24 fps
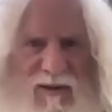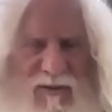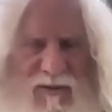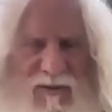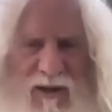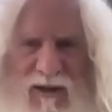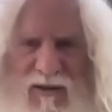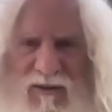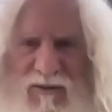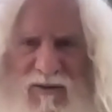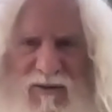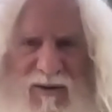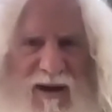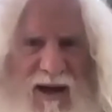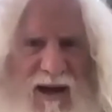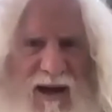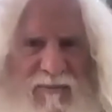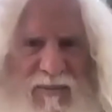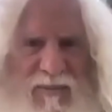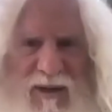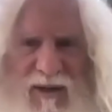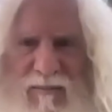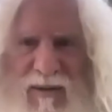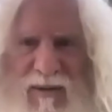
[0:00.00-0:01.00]
these needs are
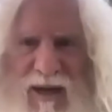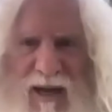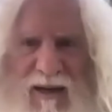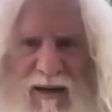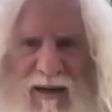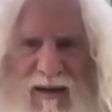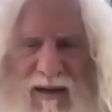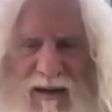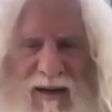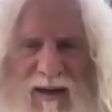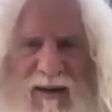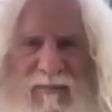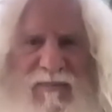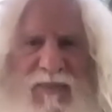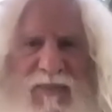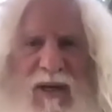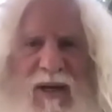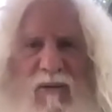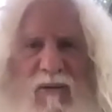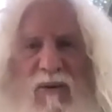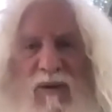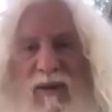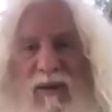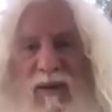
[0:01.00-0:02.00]
not being met.
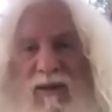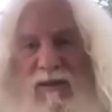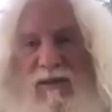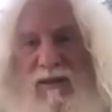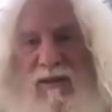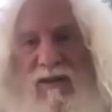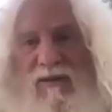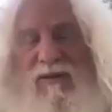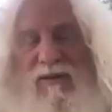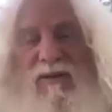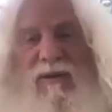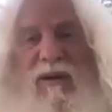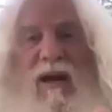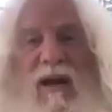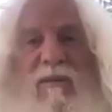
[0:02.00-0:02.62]
And when these needs